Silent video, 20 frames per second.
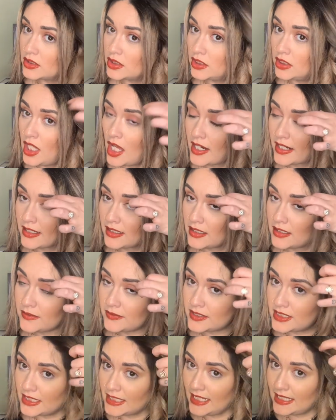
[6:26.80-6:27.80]
long
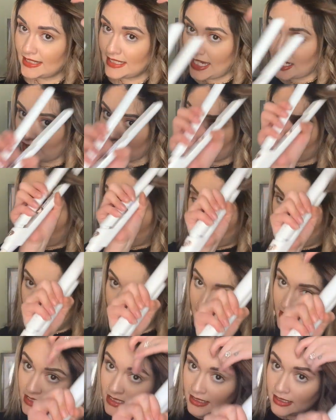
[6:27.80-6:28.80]
enough to get that
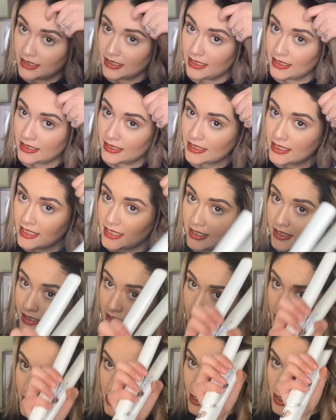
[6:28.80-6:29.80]
bend in there,
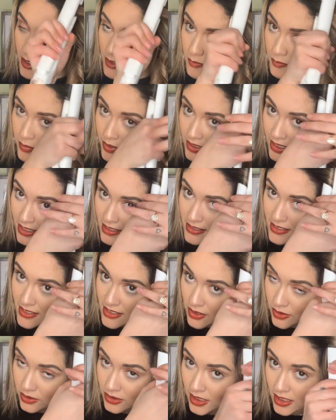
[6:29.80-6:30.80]
but not
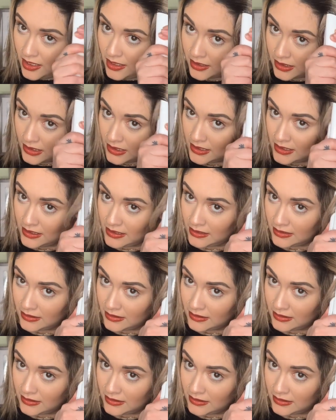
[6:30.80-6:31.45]
so long